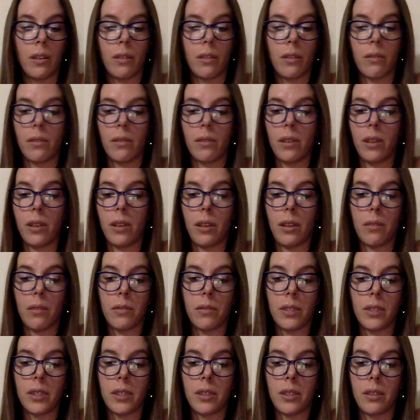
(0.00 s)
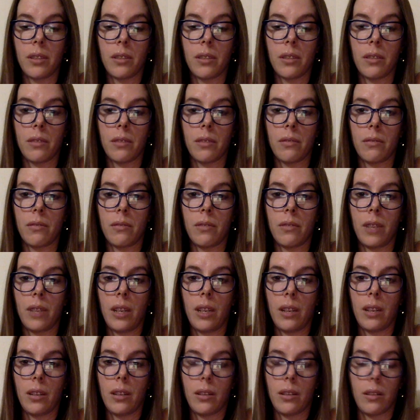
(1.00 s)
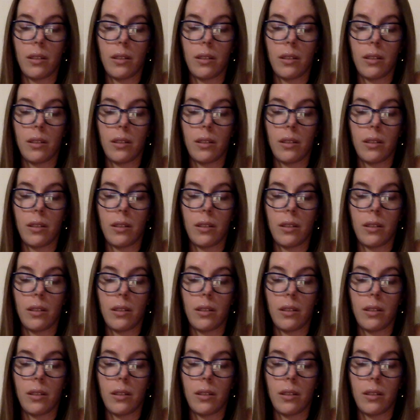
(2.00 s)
3 equals 0, and